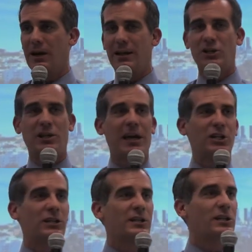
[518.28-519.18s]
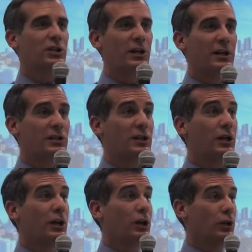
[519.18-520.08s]
And education isn't
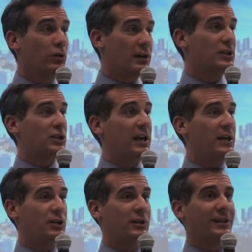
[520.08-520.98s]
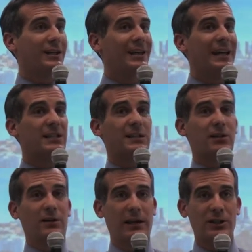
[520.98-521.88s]
just youth education, it's
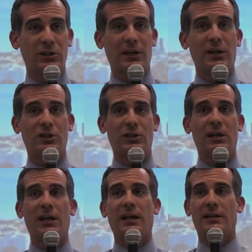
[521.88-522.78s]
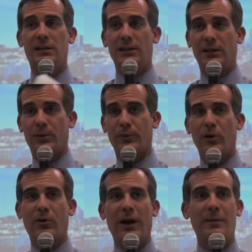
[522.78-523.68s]
adult education, it's senior
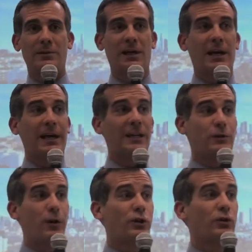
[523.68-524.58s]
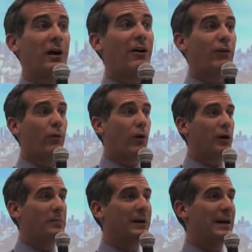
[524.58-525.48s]
programs, it's folks who are out of
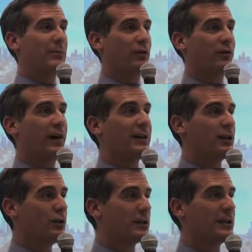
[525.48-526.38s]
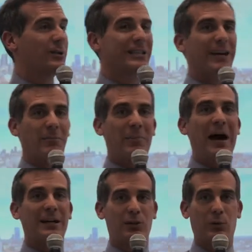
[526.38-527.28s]
work being able to find a new skill to get
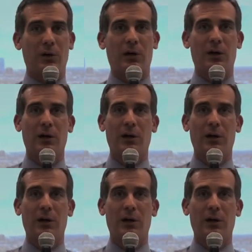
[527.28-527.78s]
back to work,